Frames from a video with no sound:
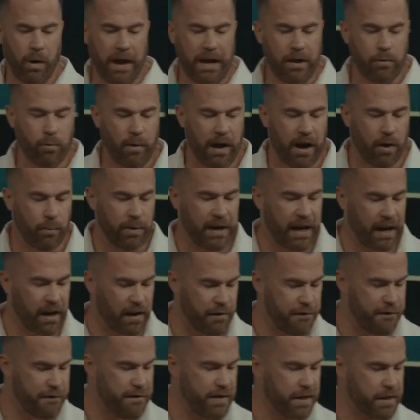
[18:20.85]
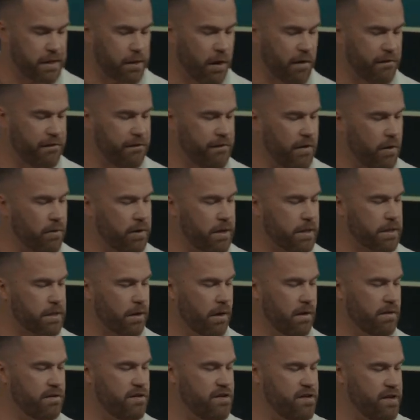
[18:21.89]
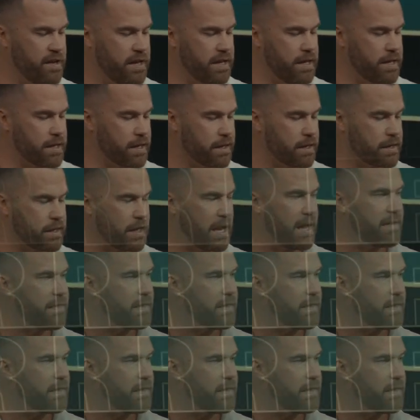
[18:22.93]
wait well, we got to fix our focus on Jesus. And